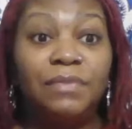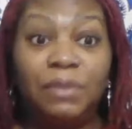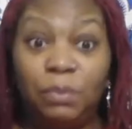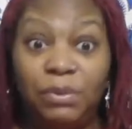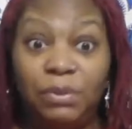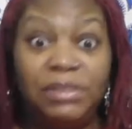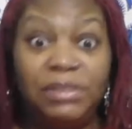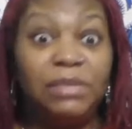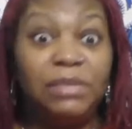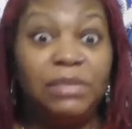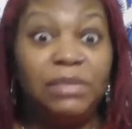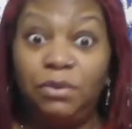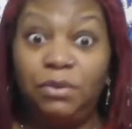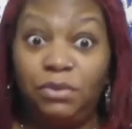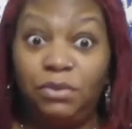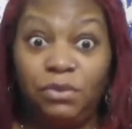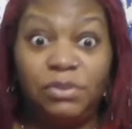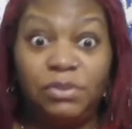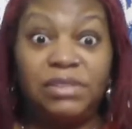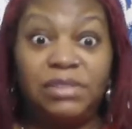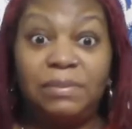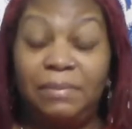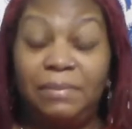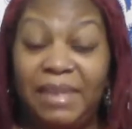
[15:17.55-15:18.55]
We were
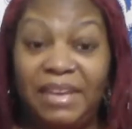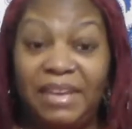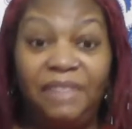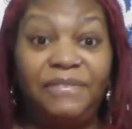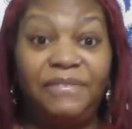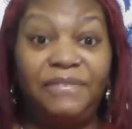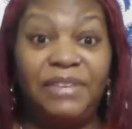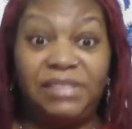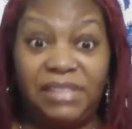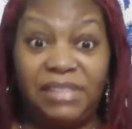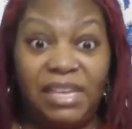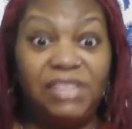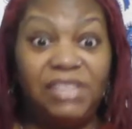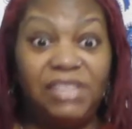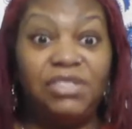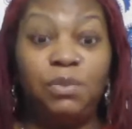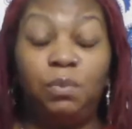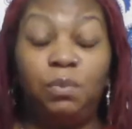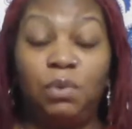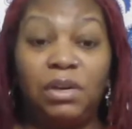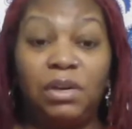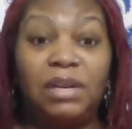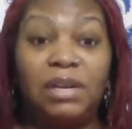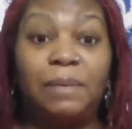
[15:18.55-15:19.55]
doing some
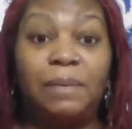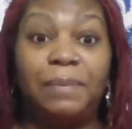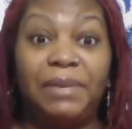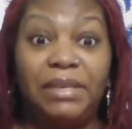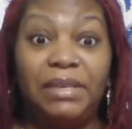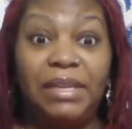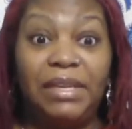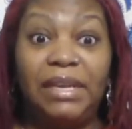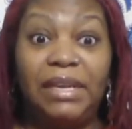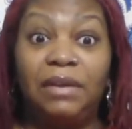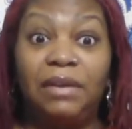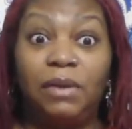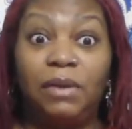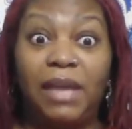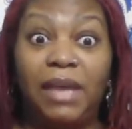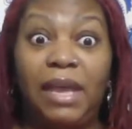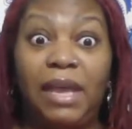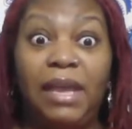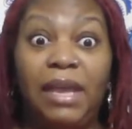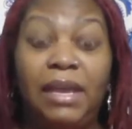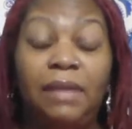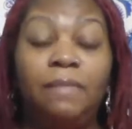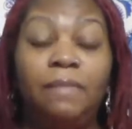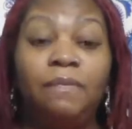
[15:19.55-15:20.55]
manifestation work up in there,
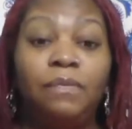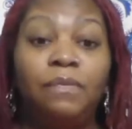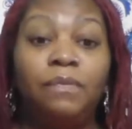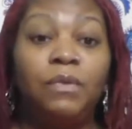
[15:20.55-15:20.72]
okay?